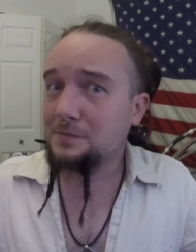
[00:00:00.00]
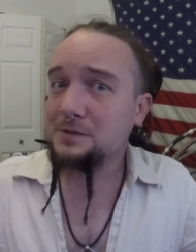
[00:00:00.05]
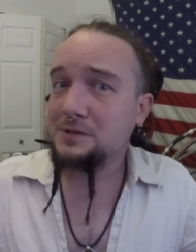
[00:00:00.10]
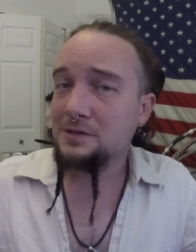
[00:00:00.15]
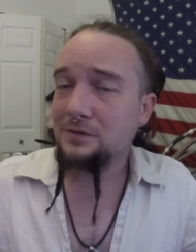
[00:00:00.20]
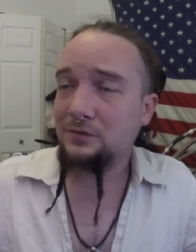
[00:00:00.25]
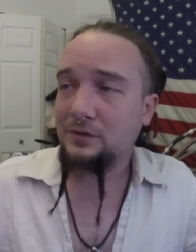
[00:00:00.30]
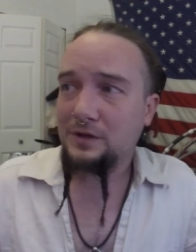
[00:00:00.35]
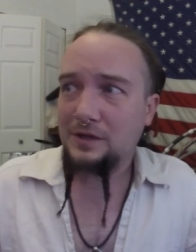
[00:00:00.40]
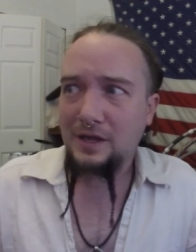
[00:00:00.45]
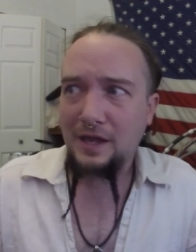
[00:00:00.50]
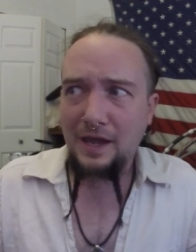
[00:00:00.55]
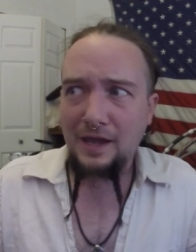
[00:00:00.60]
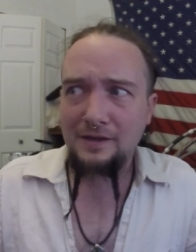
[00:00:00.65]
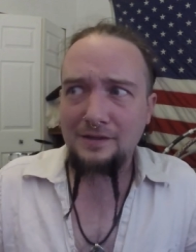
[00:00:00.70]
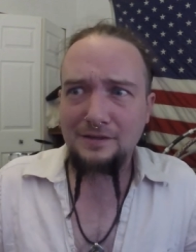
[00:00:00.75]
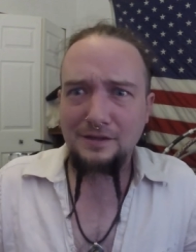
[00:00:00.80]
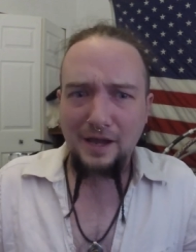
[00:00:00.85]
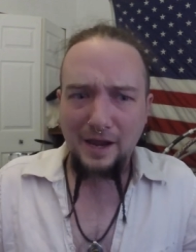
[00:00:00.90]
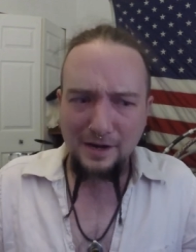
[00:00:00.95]
specific,
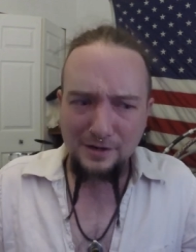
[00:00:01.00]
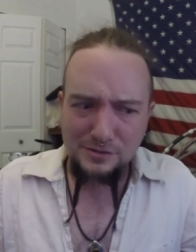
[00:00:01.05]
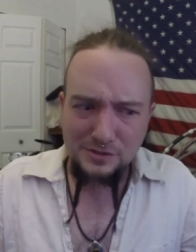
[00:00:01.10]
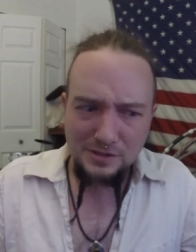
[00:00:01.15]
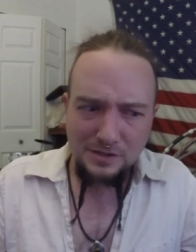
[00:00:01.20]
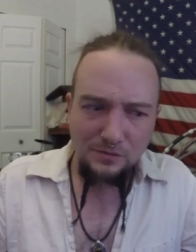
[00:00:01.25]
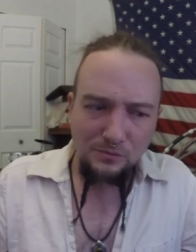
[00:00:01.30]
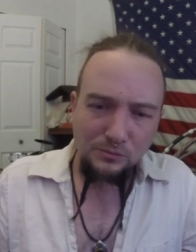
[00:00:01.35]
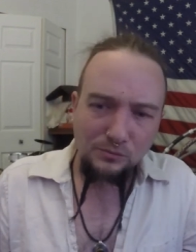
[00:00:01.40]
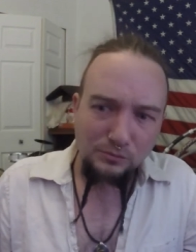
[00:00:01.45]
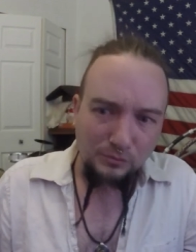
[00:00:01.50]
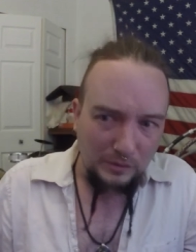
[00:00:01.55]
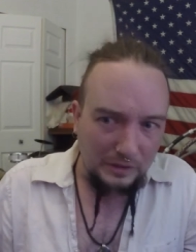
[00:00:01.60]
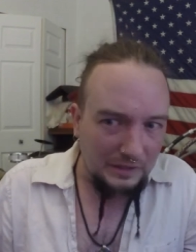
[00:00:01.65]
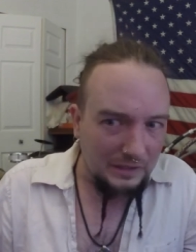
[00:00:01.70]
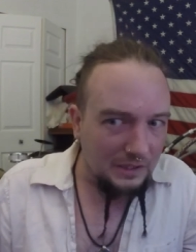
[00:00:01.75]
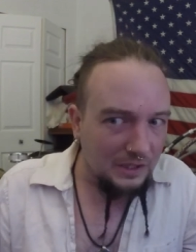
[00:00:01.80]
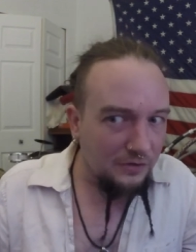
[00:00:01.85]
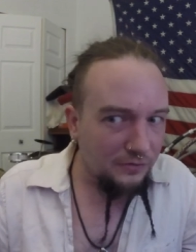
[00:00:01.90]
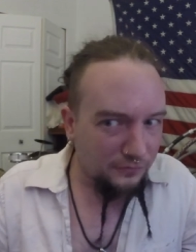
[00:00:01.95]
and actually
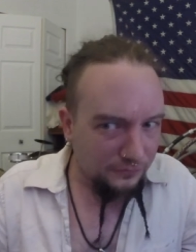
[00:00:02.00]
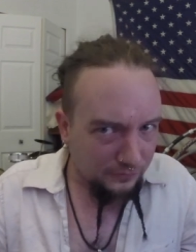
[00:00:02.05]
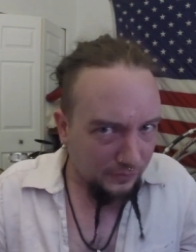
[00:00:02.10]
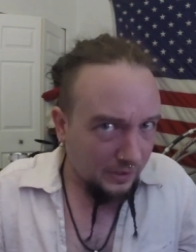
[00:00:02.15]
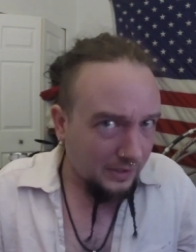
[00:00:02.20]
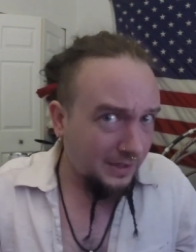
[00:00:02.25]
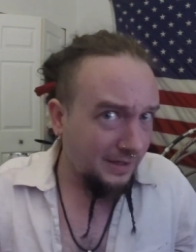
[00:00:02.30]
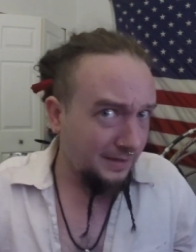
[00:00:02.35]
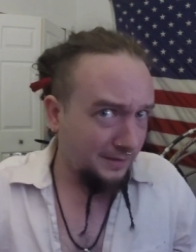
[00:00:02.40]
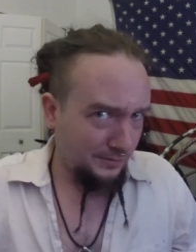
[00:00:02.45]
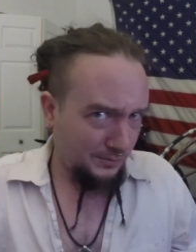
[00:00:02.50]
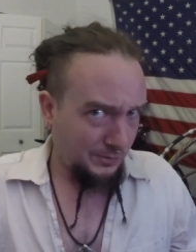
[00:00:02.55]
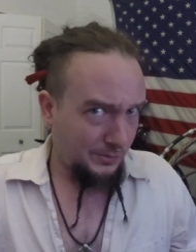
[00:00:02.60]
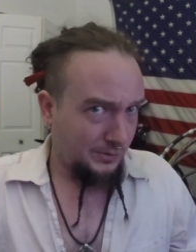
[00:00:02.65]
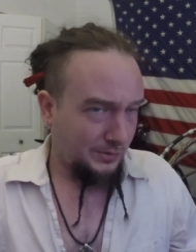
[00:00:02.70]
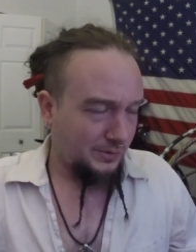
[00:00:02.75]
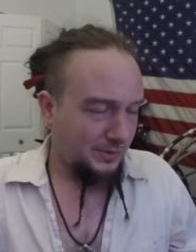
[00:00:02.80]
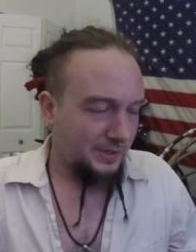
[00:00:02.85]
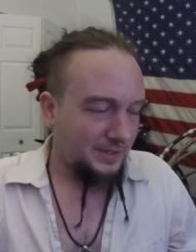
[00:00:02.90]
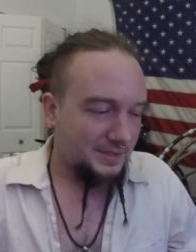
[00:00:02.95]
really fucking
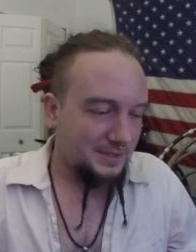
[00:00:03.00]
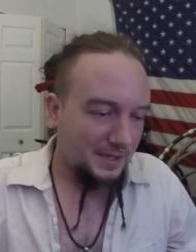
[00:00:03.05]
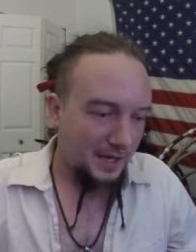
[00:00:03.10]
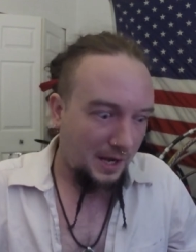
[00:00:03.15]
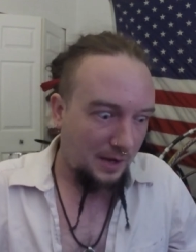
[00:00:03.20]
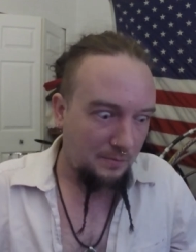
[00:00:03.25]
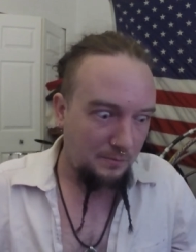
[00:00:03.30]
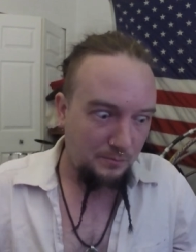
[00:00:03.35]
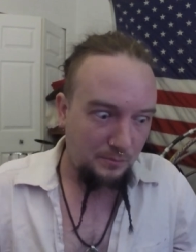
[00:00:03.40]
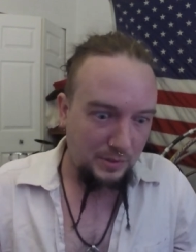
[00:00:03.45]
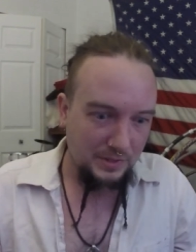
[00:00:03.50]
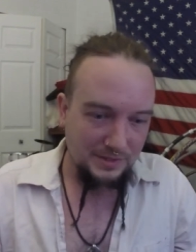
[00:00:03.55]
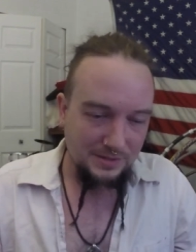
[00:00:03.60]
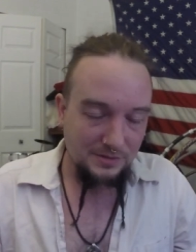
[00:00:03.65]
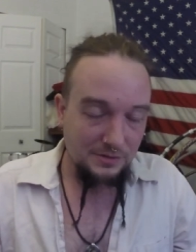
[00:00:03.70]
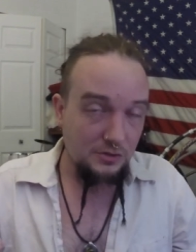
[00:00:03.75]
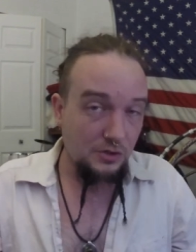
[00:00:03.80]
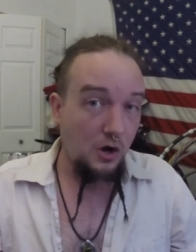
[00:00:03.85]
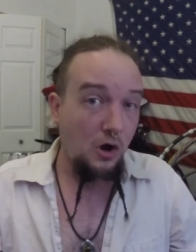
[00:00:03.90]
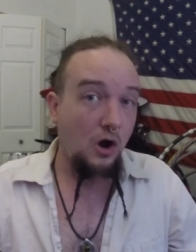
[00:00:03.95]
ludicrous and
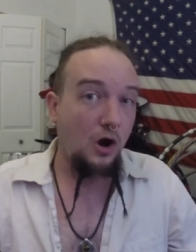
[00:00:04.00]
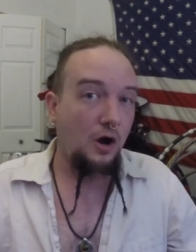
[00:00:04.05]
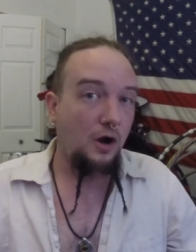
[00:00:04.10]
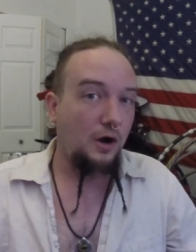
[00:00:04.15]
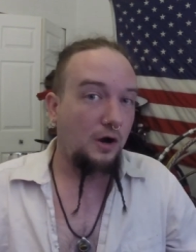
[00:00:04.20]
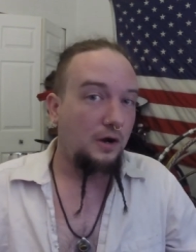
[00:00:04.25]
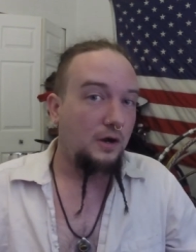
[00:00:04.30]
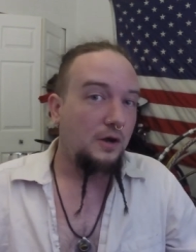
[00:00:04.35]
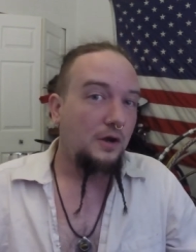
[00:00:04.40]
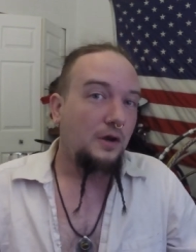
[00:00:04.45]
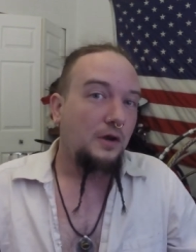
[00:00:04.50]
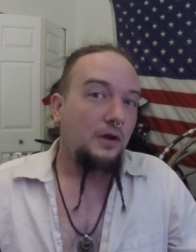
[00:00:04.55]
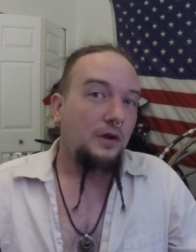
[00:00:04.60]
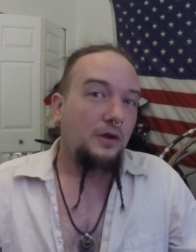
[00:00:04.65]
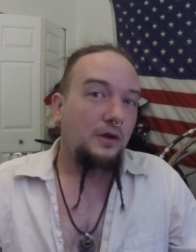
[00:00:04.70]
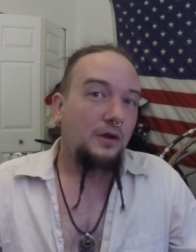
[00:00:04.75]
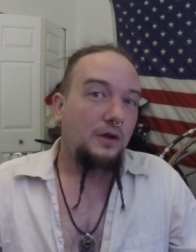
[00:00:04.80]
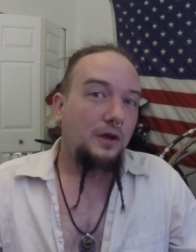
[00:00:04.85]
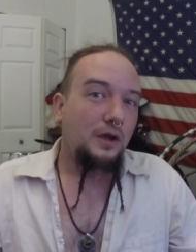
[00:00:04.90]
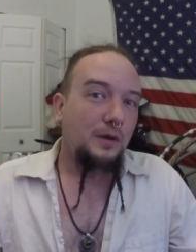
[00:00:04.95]
bizarre.
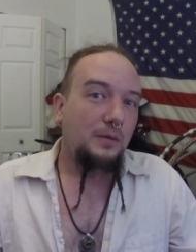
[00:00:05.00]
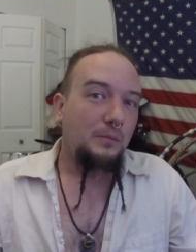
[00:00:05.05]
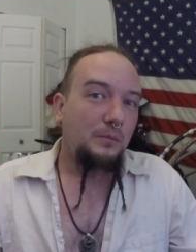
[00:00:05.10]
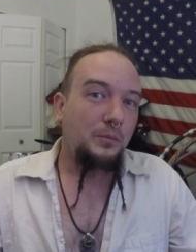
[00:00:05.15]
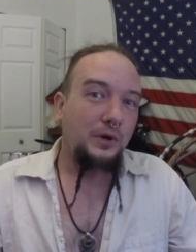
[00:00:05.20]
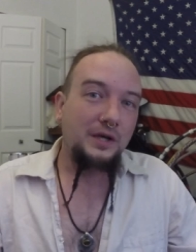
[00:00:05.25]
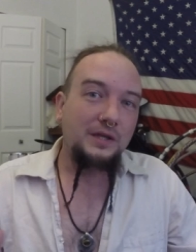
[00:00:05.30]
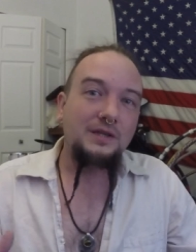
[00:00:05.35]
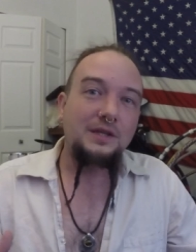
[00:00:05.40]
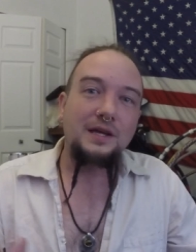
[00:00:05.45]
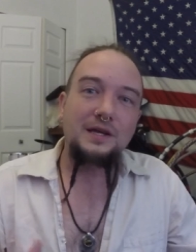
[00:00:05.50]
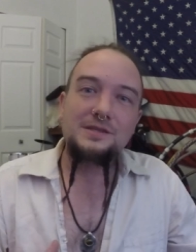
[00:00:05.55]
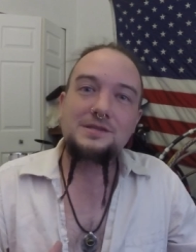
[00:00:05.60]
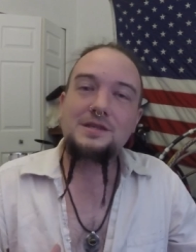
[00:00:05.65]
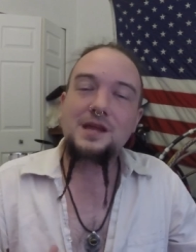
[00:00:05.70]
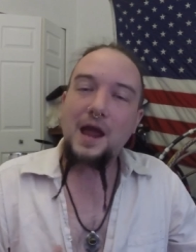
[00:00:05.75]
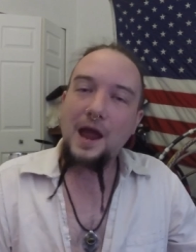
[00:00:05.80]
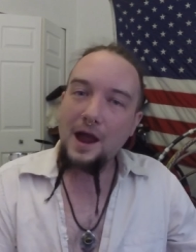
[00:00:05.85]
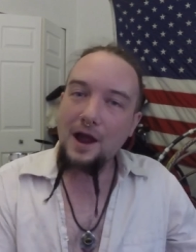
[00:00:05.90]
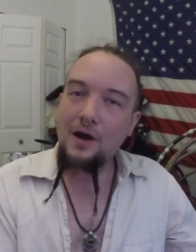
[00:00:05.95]
But that's
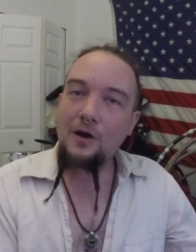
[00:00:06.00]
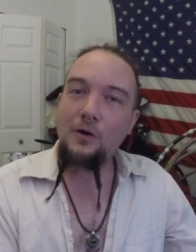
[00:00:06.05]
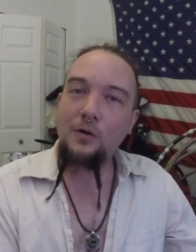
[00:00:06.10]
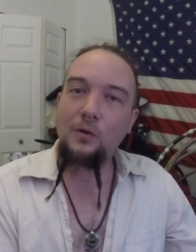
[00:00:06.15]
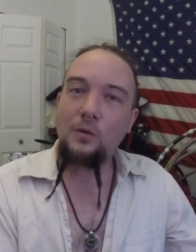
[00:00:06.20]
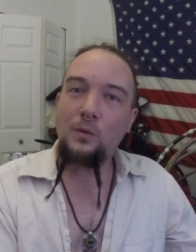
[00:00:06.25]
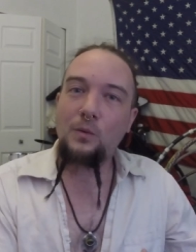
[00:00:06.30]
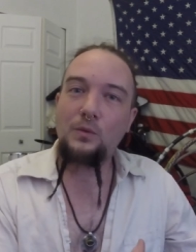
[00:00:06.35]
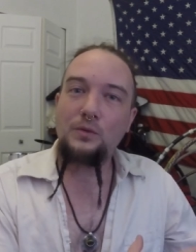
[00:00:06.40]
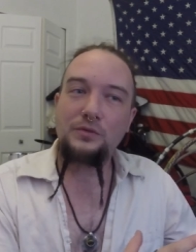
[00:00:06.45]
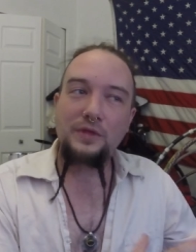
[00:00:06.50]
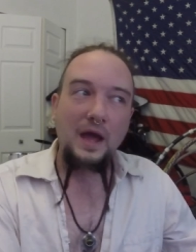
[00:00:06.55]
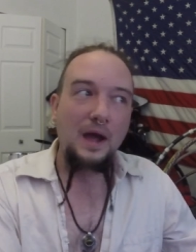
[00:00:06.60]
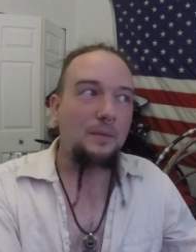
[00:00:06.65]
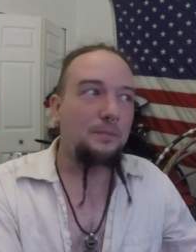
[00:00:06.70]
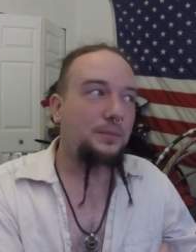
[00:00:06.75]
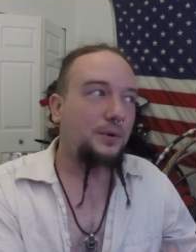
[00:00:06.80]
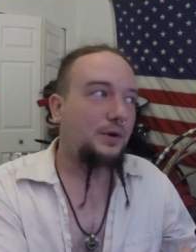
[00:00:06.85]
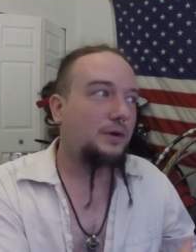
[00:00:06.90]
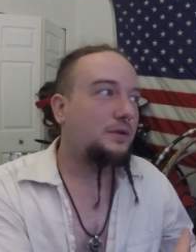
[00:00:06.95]
how
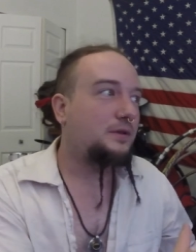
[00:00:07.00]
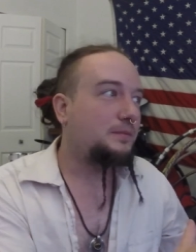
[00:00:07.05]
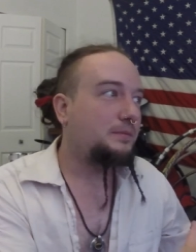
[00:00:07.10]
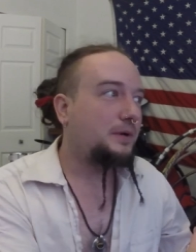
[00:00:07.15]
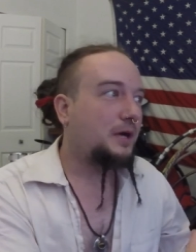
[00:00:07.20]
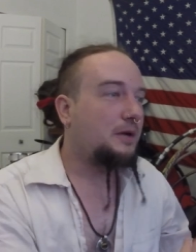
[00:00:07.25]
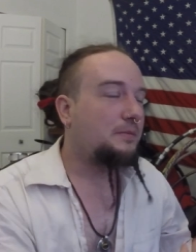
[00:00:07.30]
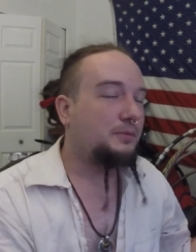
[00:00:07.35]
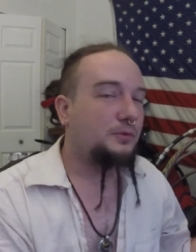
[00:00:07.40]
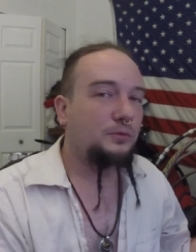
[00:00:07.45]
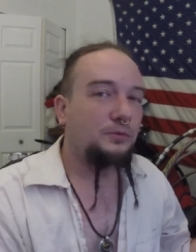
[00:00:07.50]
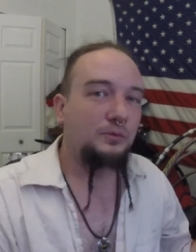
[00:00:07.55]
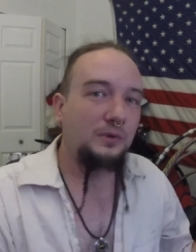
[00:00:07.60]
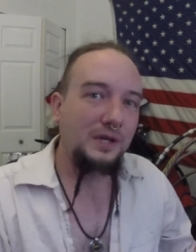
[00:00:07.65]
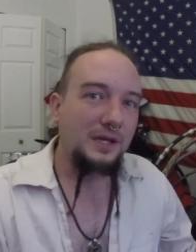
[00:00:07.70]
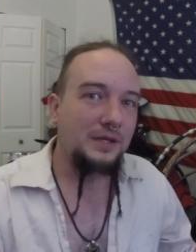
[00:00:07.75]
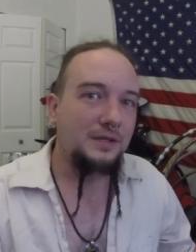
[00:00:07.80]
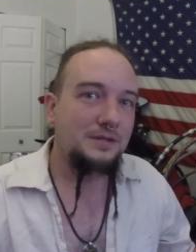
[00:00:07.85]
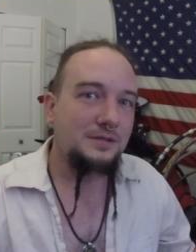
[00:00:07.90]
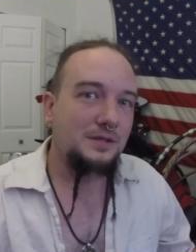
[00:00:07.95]
that part of the Bible
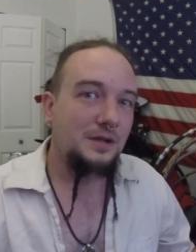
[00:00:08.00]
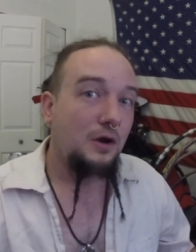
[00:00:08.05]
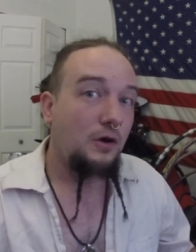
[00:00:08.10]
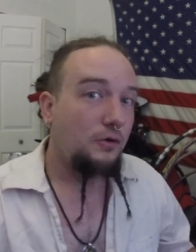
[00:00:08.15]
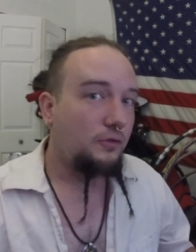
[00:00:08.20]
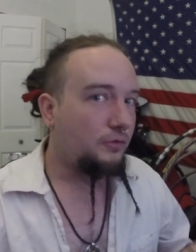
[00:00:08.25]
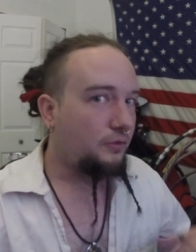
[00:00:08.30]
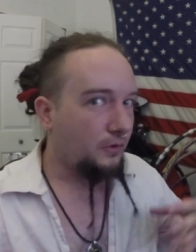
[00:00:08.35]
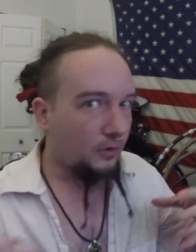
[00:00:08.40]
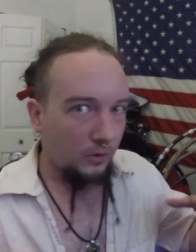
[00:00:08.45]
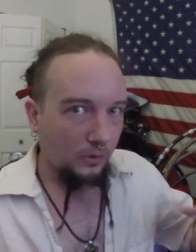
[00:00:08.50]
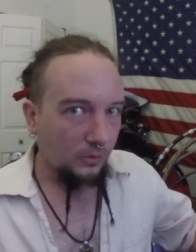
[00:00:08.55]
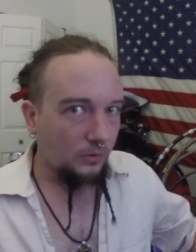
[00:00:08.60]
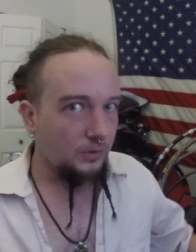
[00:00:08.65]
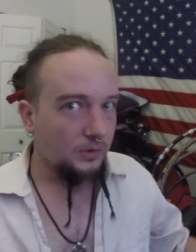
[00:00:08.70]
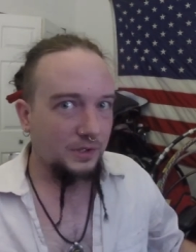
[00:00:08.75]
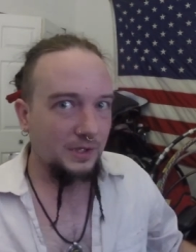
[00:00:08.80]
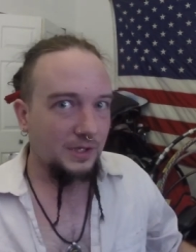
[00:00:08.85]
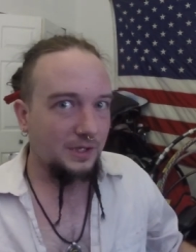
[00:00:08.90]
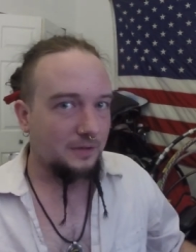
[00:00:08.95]
reads. The
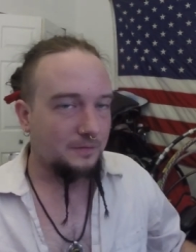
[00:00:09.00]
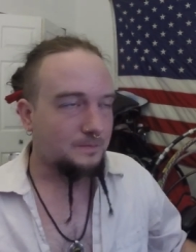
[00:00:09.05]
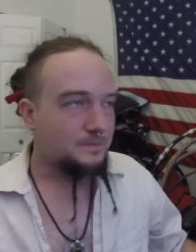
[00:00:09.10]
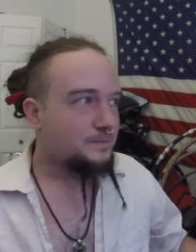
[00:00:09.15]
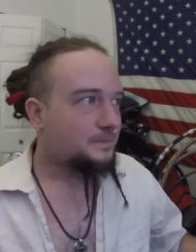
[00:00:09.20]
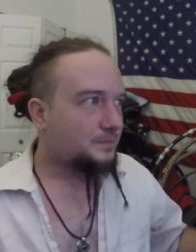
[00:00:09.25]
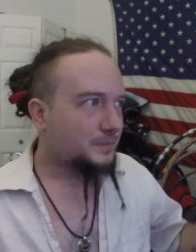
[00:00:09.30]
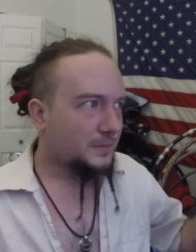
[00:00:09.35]
whole thing